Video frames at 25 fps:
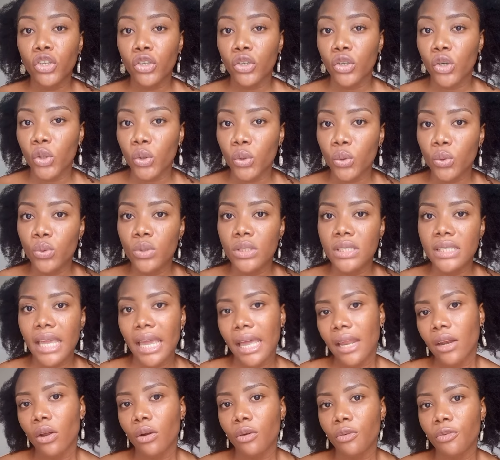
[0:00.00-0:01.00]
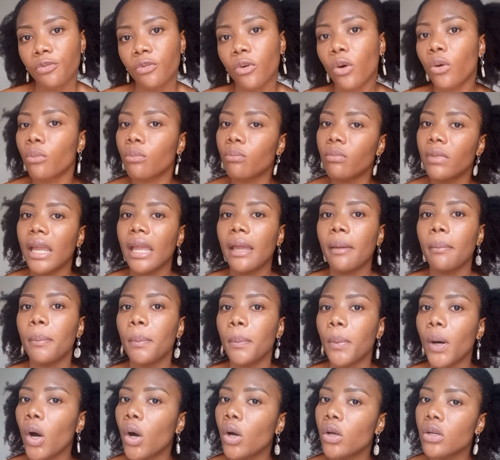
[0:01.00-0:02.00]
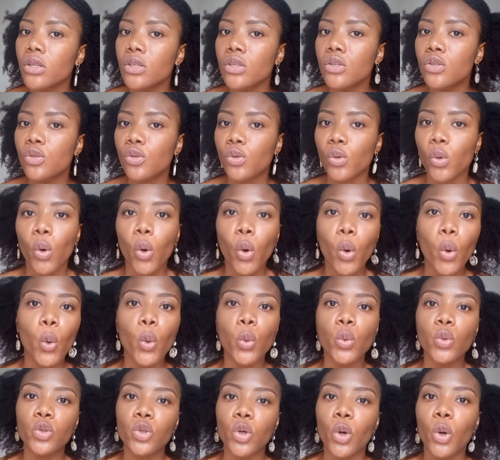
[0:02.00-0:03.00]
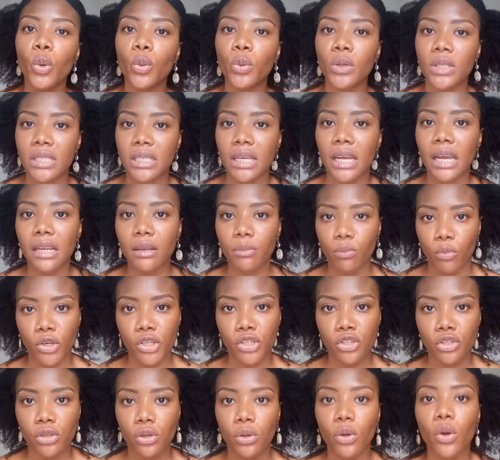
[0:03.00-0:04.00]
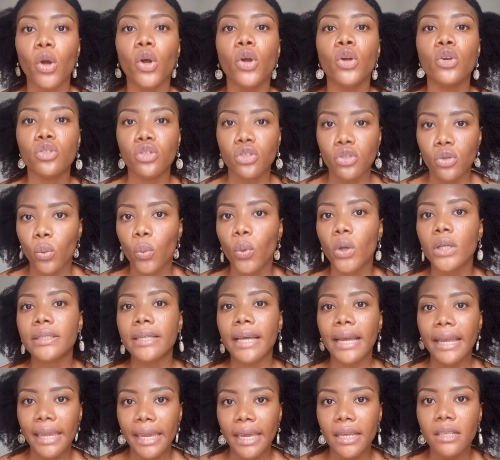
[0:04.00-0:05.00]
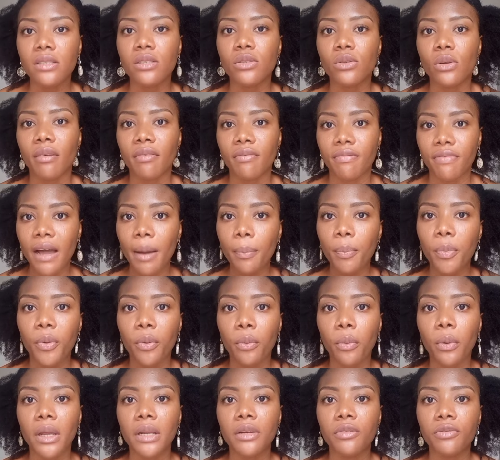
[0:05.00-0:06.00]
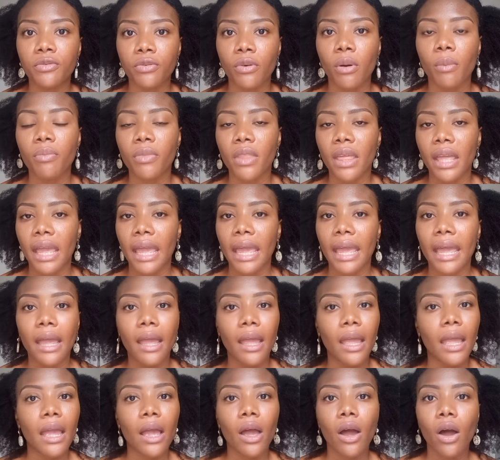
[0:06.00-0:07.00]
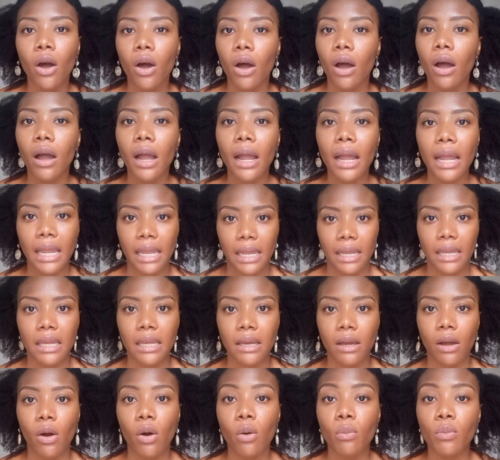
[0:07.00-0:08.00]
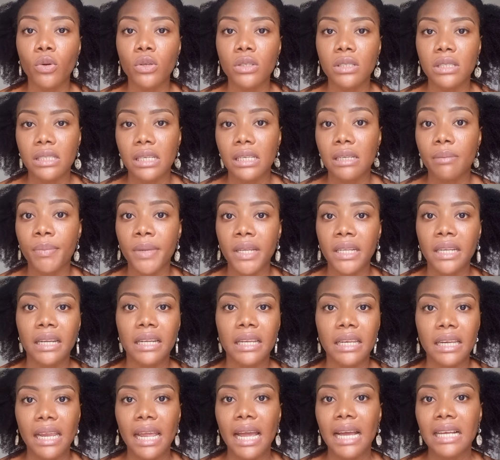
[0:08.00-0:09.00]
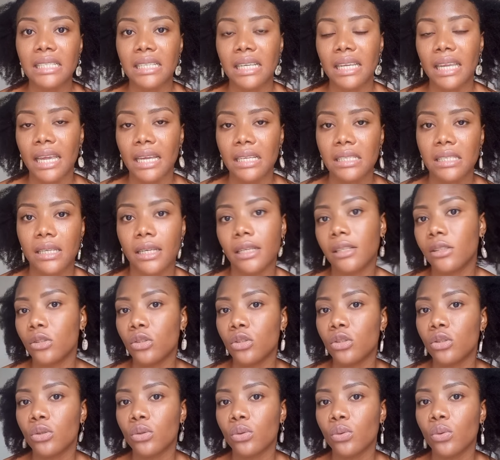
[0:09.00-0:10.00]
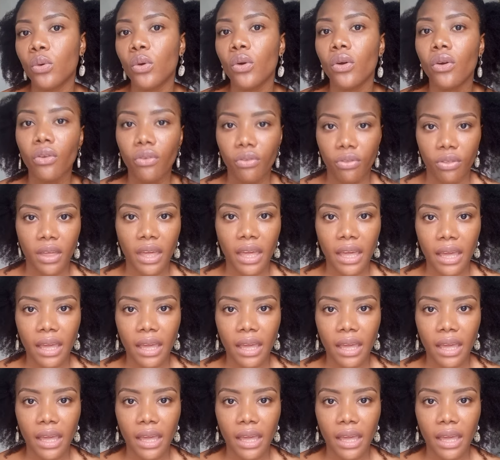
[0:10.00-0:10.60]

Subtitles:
cuticles cannot form a bond to hold or retain moisture, so water gets to evaporate from the hair almost immediately as it gets into the